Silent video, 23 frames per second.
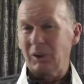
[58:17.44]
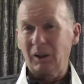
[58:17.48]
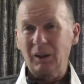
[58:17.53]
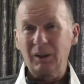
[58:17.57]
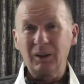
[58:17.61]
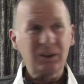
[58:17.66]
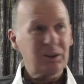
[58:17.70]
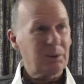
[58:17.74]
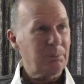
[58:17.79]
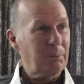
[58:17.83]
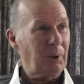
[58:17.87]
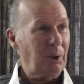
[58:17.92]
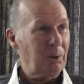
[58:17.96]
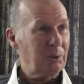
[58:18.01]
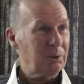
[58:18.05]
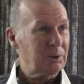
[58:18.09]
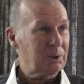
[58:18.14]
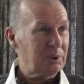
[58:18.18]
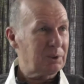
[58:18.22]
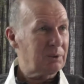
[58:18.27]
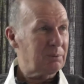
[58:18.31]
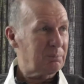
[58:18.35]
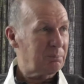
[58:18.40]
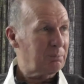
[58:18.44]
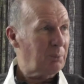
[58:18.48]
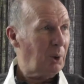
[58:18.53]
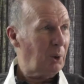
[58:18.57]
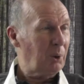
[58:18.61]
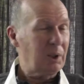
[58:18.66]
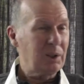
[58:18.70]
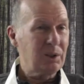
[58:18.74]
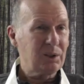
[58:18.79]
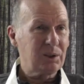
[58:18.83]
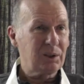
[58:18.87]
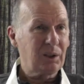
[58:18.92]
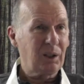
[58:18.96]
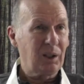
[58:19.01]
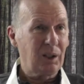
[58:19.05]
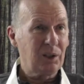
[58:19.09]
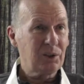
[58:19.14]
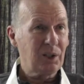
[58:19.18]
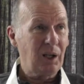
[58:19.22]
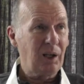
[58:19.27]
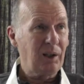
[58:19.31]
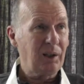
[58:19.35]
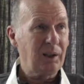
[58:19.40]
and it's about about his
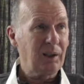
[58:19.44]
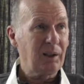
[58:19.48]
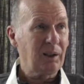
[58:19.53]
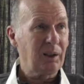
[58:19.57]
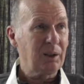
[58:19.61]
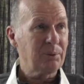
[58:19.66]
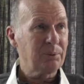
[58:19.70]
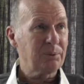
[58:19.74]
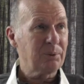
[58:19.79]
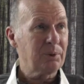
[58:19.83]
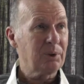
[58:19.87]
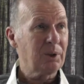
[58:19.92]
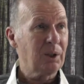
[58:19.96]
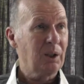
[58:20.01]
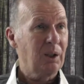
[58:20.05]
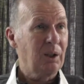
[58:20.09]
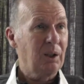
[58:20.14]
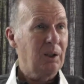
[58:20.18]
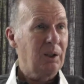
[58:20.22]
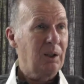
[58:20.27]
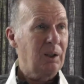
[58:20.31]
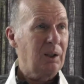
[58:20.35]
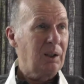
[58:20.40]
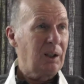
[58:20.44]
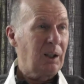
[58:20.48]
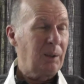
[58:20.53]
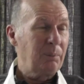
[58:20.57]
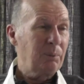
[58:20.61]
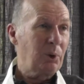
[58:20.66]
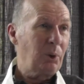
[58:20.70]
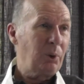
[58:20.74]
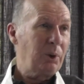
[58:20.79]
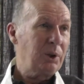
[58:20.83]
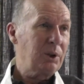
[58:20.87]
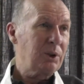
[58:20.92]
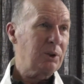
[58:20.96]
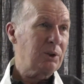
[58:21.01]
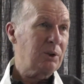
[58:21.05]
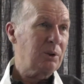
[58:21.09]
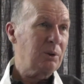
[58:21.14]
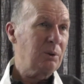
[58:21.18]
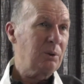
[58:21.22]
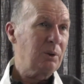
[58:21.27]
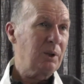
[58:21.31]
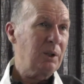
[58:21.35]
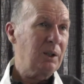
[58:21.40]
his early life and him going
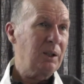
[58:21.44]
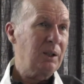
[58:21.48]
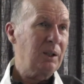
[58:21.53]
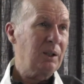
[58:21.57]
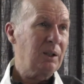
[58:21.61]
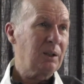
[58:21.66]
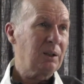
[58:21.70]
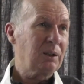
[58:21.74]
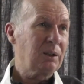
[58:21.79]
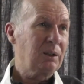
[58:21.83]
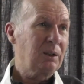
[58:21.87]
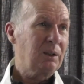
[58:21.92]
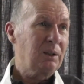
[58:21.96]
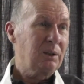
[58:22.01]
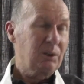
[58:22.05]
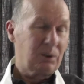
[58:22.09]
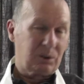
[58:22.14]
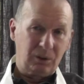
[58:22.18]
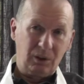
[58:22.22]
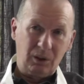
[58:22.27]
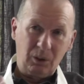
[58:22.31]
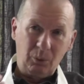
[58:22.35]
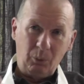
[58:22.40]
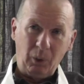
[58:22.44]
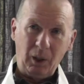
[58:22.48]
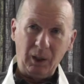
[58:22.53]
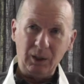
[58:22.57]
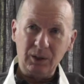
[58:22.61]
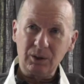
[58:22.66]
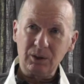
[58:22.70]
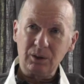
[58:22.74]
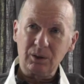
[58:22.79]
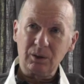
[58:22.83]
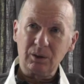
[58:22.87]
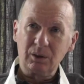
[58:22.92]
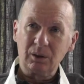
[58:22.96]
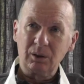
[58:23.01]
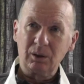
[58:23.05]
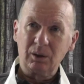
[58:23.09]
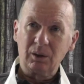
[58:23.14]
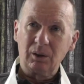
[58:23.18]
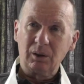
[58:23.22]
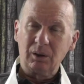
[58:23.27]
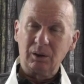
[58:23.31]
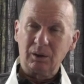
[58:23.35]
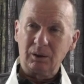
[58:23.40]
to the uh, to the west,
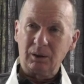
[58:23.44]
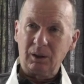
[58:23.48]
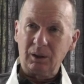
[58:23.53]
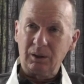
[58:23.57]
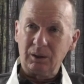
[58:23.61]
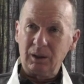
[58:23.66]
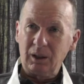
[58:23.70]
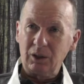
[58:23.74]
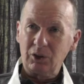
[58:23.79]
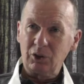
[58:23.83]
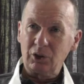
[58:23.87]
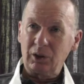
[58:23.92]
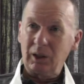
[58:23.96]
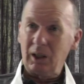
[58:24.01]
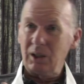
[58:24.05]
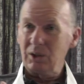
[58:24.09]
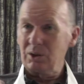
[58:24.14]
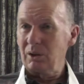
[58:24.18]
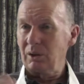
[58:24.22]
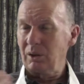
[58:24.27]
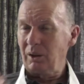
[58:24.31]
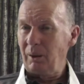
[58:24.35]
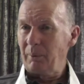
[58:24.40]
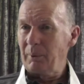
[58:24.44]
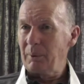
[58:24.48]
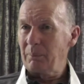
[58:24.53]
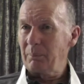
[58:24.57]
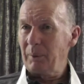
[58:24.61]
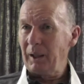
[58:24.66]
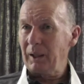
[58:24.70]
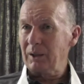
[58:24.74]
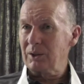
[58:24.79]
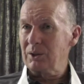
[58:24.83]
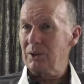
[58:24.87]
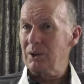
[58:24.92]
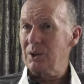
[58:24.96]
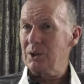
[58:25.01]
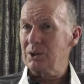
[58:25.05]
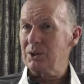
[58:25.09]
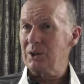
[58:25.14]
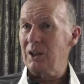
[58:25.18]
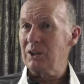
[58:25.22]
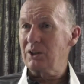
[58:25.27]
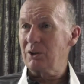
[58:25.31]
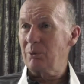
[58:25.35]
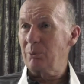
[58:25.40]
getting education and coming back to the
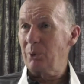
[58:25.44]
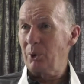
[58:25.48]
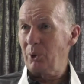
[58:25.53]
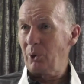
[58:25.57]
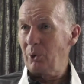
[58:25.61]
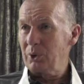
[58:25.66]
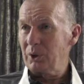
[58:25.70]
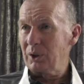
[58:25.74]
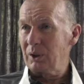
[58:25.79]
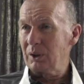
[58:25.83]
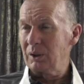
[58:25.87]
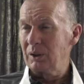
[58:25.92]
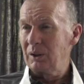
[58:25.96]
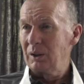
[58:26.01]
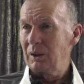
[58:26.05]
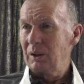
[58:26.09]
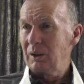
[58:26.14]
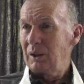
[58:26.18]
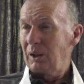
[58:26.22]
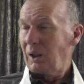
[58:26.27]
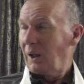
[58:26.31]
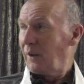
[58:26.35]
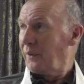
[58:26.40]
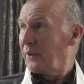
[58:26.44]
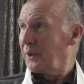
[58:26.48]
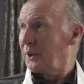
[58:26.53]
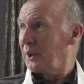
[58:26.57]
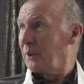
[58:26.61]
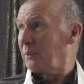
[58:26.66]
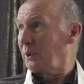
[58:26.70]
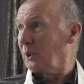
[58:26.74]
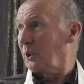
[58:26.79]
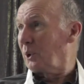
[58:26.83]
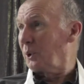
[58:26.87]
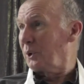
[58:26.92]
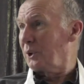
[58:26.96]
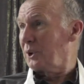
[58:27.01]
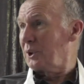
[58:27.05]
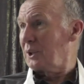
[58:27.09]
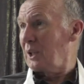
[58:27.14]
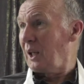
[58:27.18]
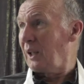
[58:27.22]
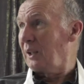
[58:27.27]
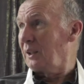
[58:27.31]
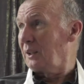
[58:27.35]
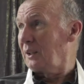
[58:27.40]
state of Baroda, and the difficulties
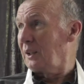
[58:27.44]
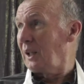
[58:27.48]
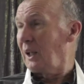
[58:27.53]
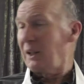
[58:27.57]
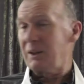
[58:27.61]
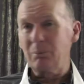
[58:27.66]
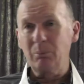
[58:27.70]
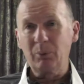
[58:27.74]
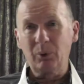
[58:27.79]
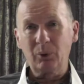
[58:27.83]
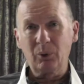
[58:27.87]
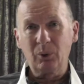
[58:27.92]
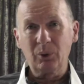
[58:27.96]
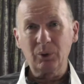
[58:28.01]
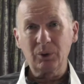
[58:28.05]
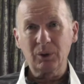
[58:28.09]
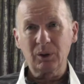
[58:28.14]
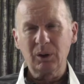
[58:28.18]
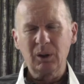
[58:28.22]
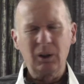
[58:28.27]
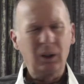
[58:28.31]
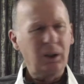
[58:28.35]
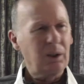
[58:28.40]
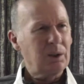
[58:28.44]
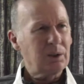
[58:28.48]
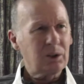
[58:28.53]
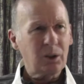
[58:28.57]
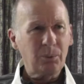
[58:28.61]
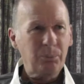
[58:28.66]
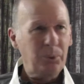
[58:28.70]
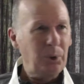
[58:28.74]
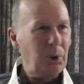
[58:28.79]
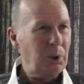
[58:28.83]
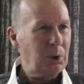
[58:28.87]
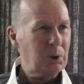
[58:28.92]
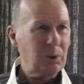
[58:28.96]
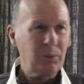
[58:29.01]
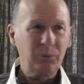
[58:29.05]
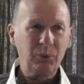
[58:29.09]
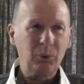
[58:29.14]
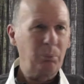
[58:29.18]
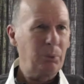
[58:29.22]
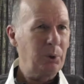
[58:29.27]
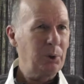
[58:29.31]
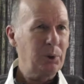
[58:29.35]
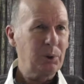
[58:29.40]
he, ha he had in Baroda. It's a
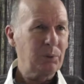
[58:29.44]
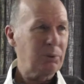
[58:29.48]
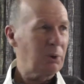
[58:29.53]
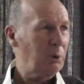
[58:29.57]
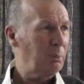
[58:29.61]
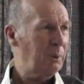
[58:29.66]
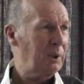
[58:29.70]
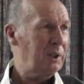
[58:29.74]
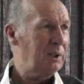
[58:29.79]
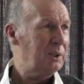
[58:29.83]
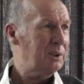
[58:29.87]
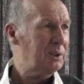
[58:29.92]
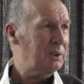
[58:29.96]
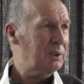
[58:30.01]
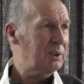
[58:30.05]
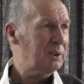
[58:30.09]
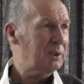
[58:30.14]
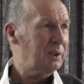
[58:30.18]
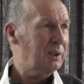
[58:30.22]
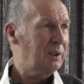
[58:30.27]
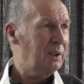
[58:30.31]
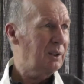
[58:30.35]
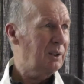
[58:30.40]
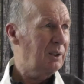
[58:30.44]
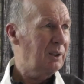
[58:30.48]
beautiful, beautiful piece.